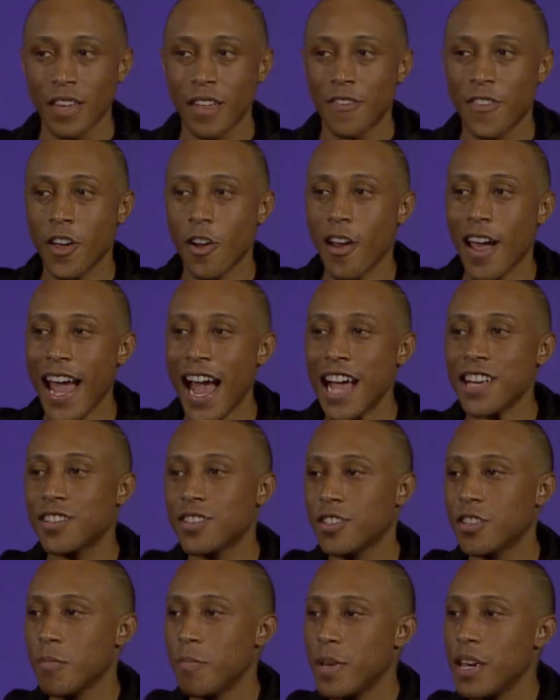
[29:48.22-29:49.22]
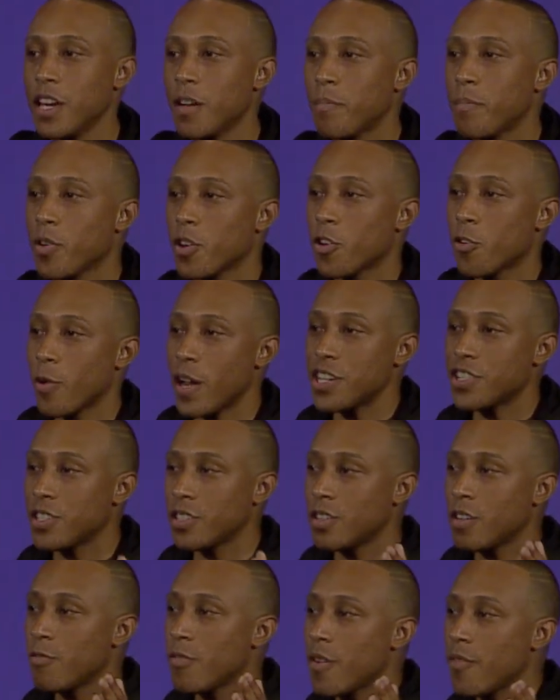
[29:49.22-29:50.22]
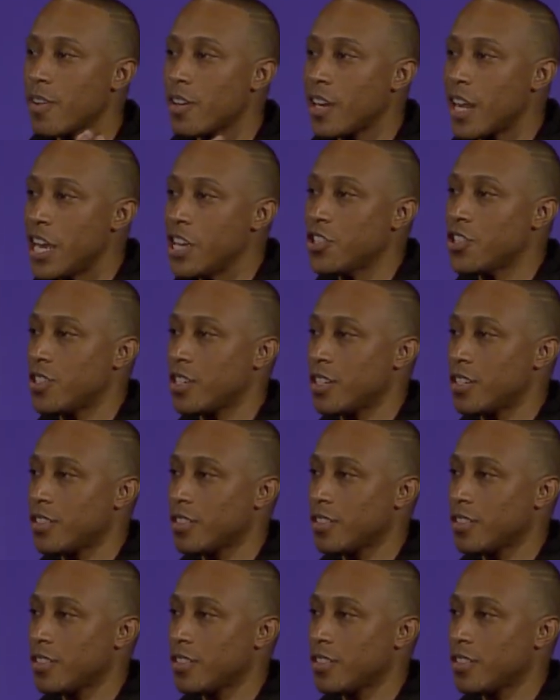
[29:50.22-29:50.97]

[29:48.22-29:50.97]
There has to be a progression of revelation,